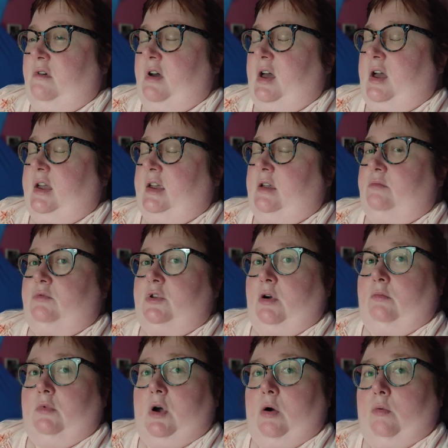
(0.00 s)
I
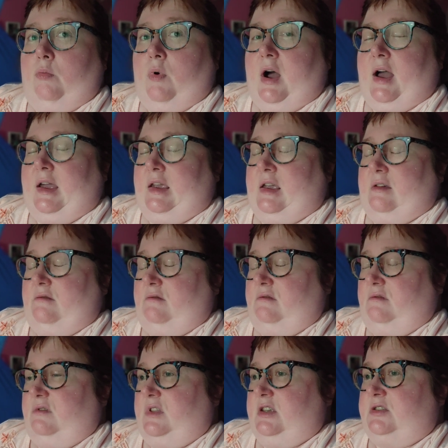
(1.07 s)
don't know why
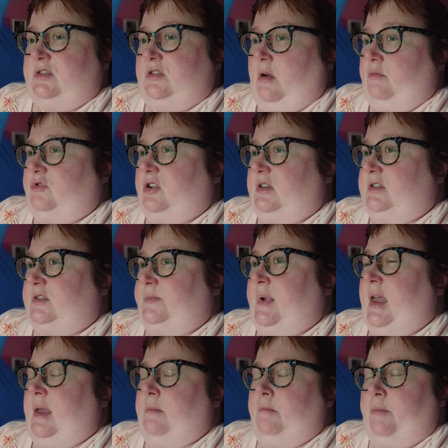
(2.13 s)
they stopped
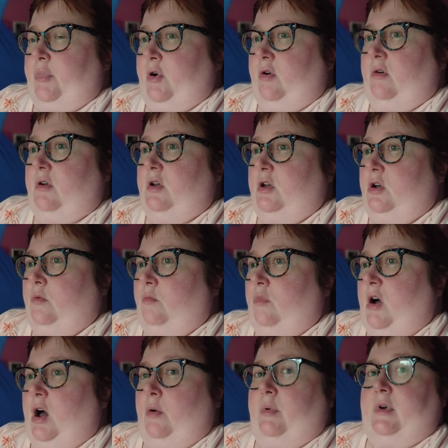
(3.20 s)
transmitting, but
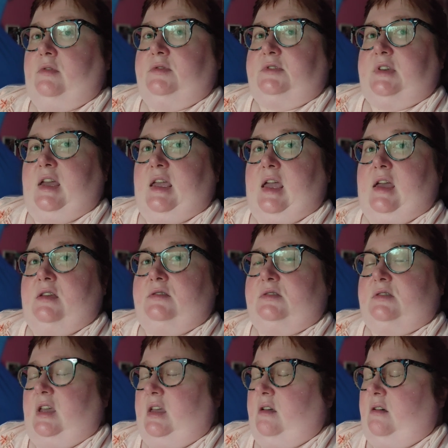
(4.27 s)
what I will say
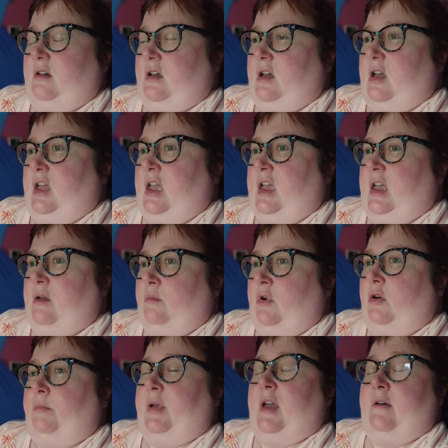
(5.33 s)
is, it, it
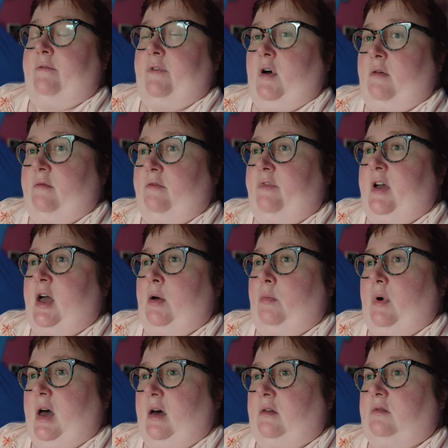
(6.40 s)
will be a fond
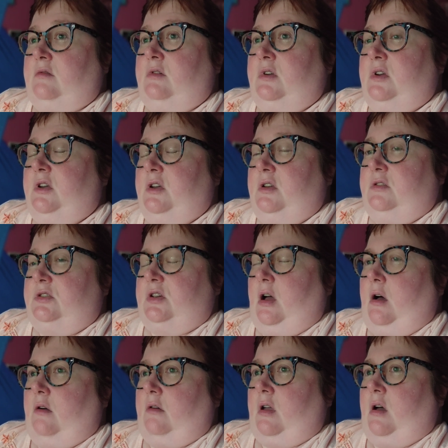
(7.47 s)
farewell to
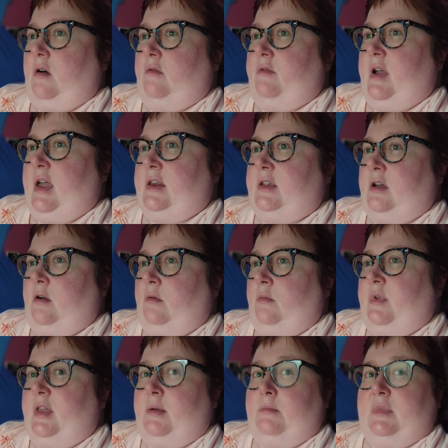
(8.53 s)
Hot Gold Radio, and
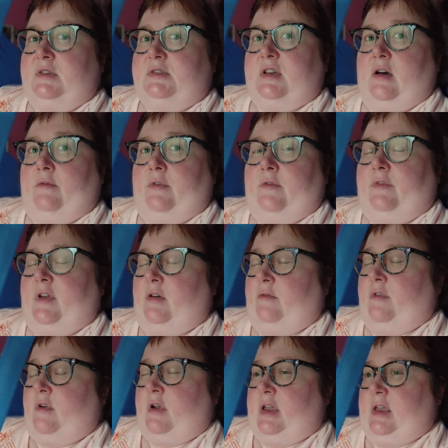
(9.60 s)
within myself, I feel
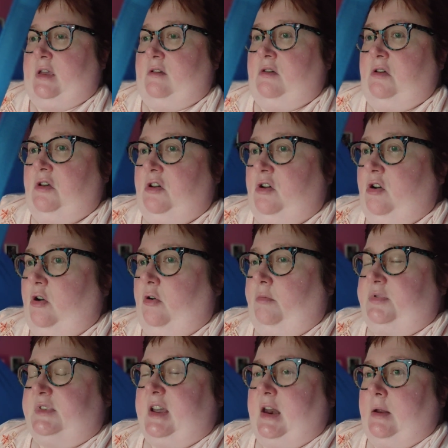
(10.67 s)
very
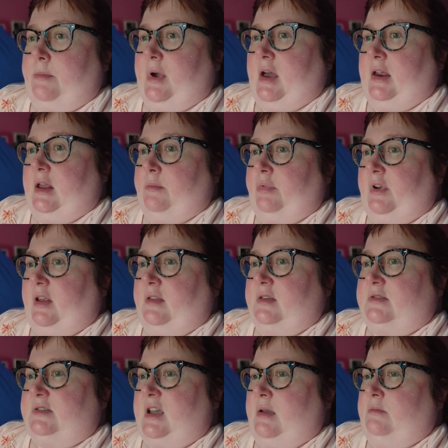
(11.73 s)
upset about it, but at the
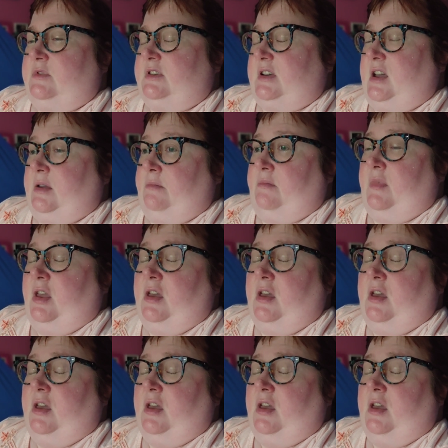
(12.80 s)
same time,